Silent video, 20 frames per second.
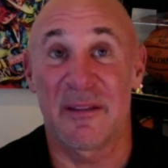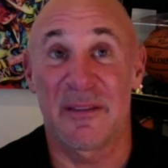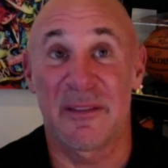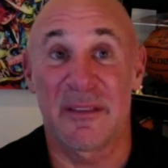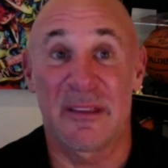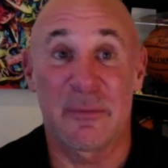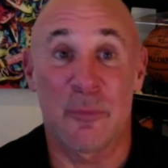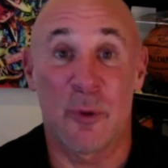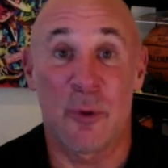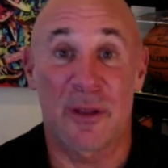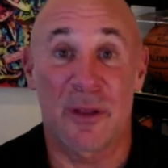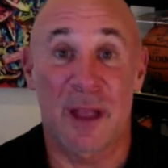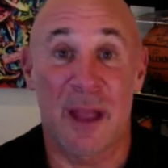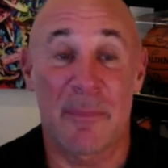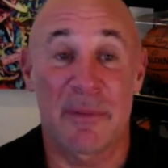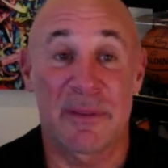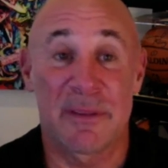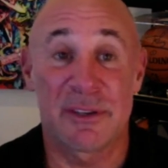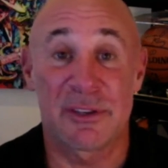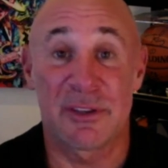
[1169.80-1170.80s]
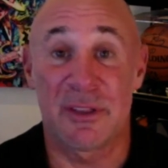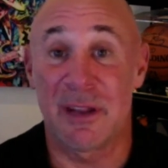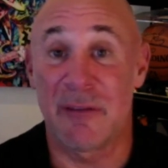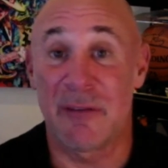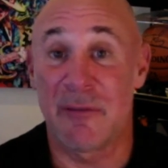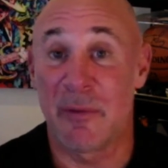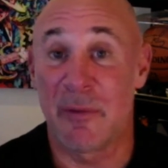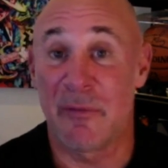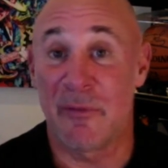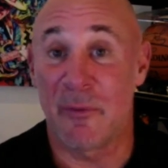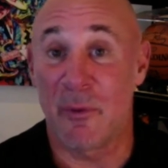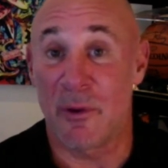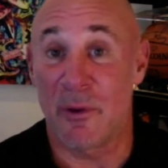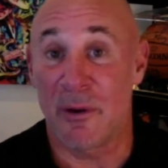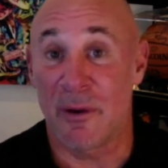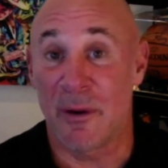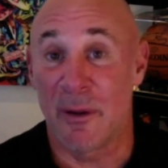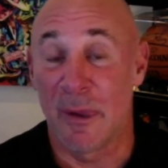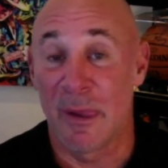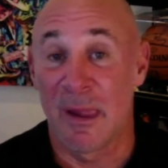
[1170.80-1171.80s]
There's more competition than ever
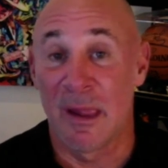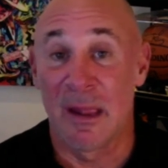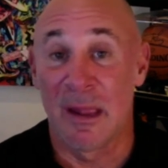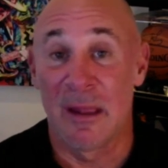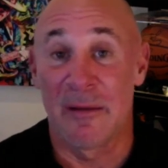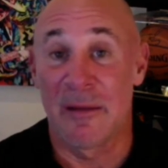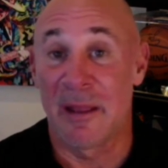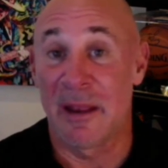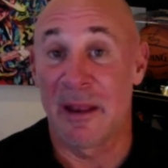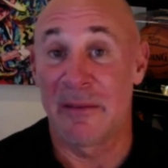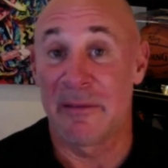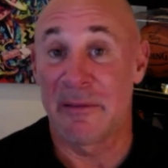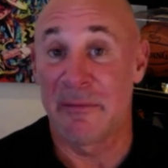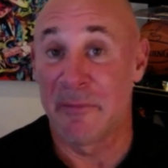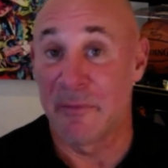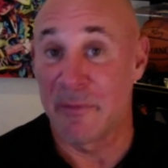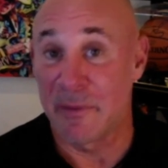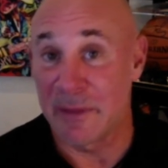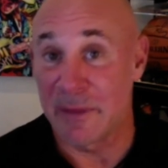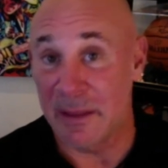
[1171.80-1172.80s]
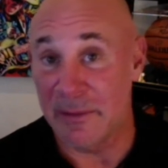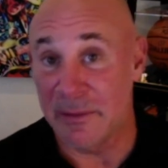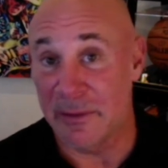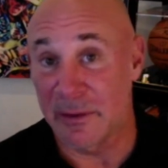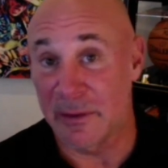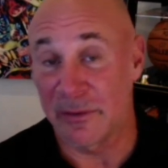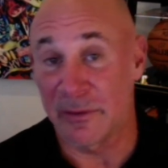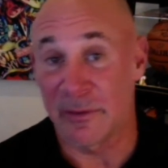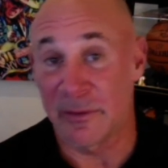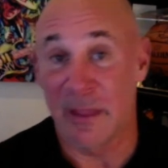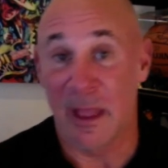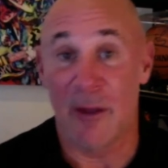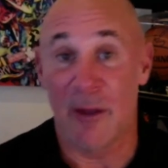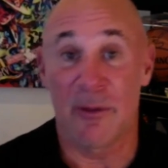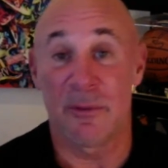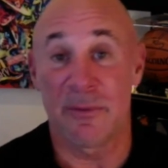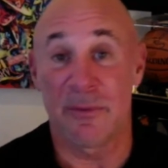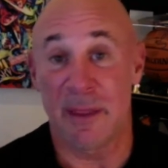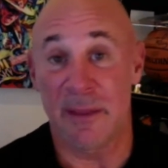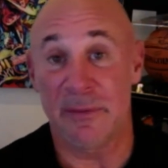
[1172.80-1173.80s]
before. And even for dentists,
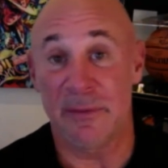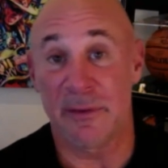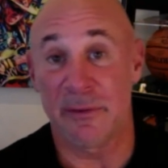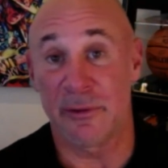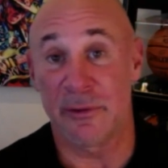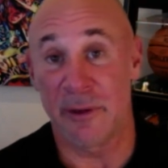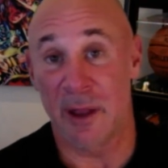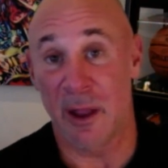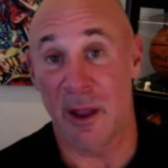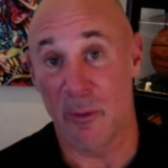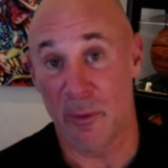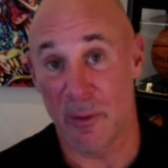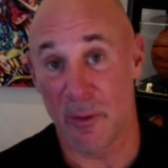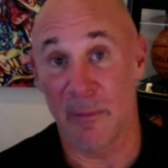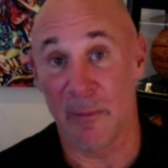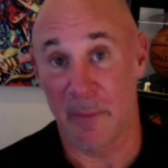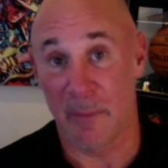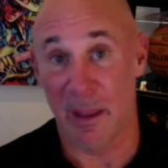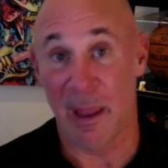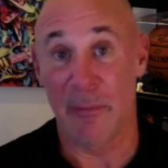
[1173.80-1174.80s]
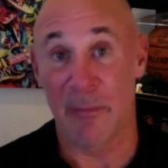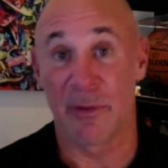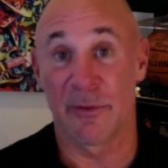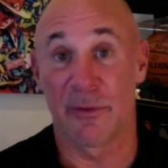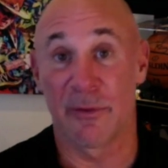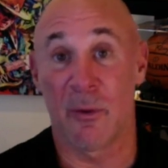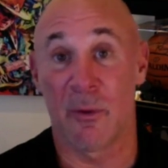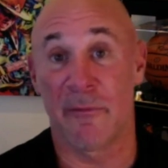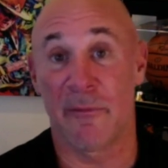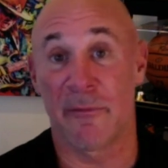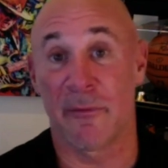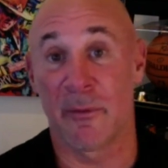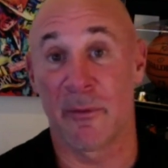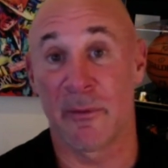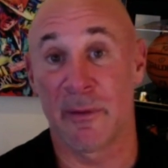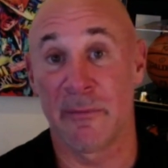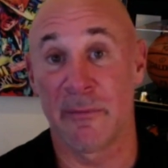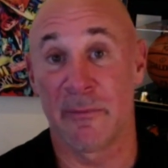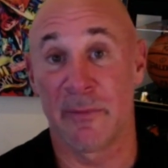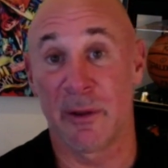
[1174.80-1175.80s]
dentists are now able to offer
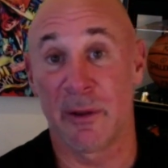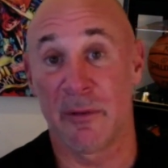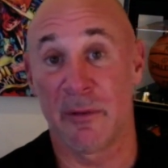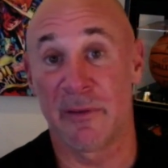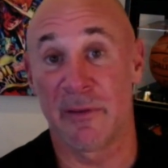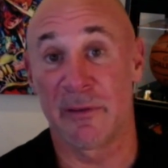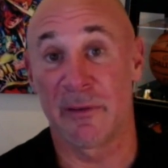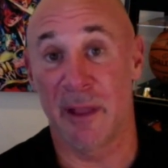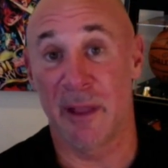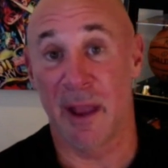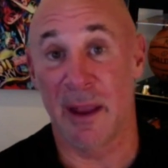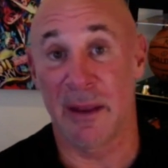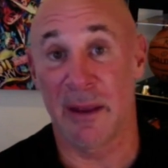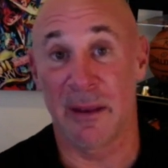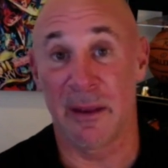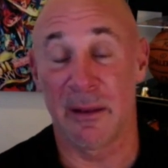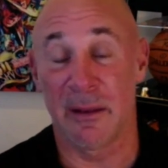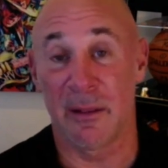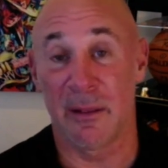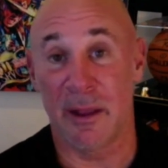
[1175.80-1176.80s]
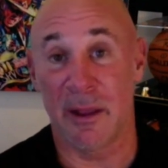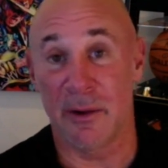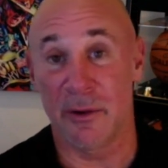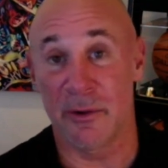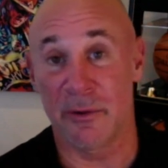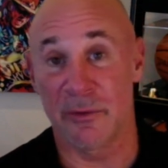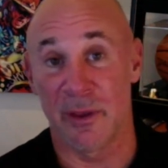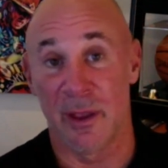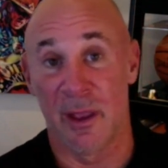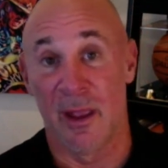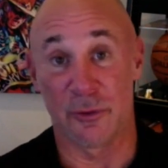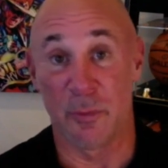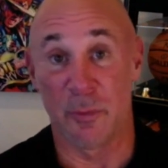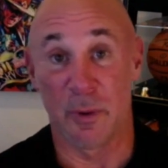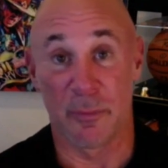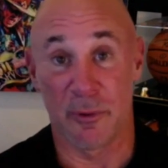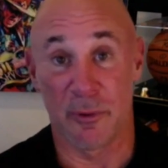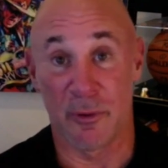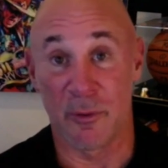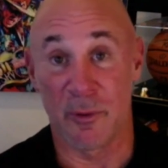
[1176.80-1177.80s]
Invisalign and aligners,
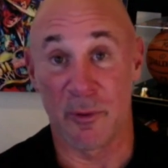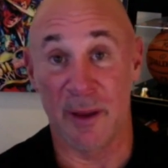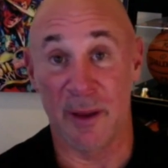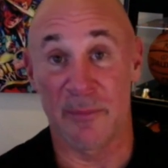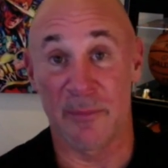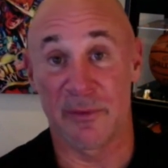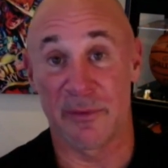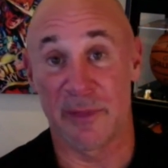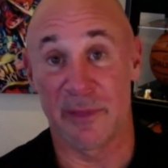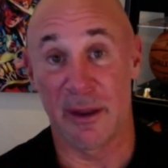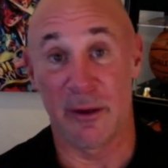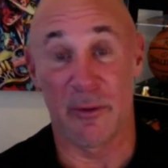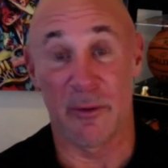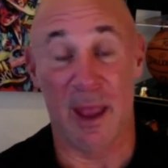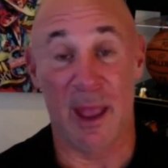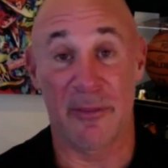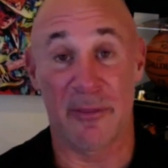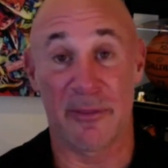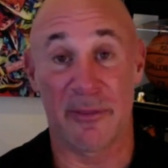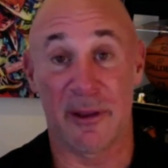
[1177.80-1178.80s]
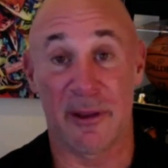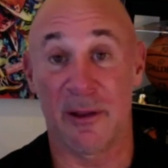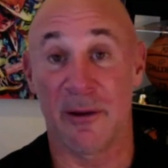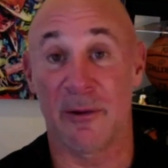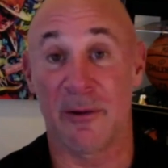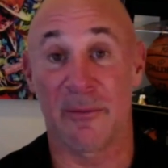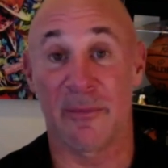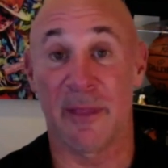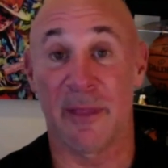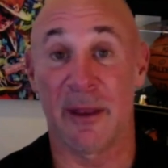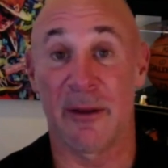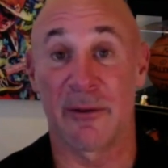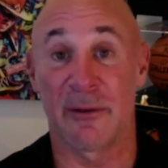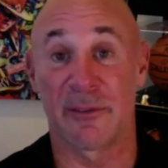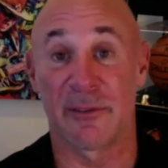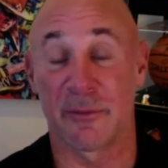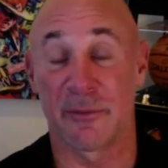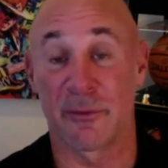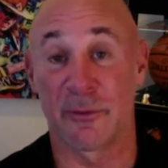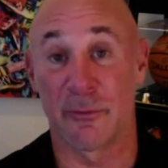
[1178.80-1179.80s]
consumer programs that are out there that are
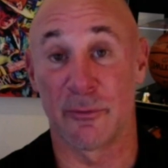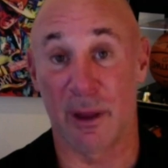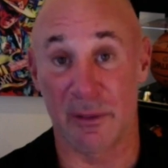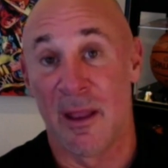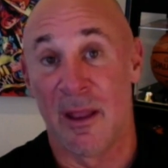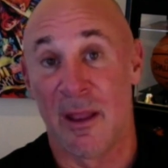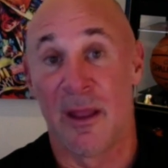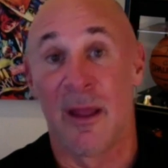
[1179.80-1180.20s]
direct.